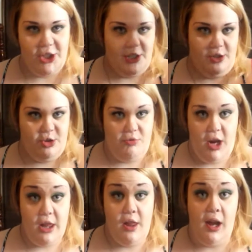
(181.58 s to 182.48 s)
a
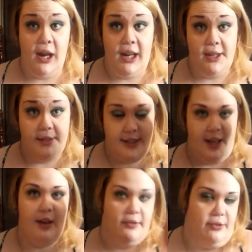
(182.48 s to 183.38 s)
straight line
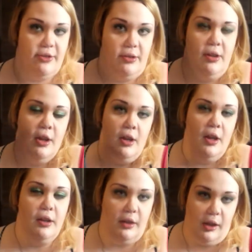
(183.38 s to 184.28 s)
instead of
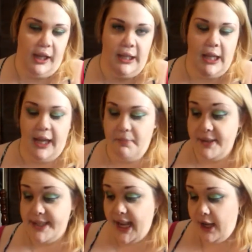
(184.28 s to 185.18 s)
looking like a
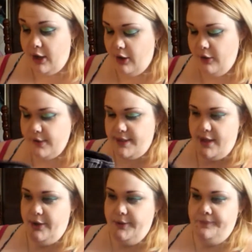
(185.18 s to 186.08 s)
potato.
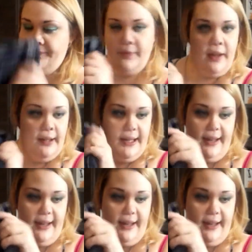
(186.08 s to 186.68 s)
So something like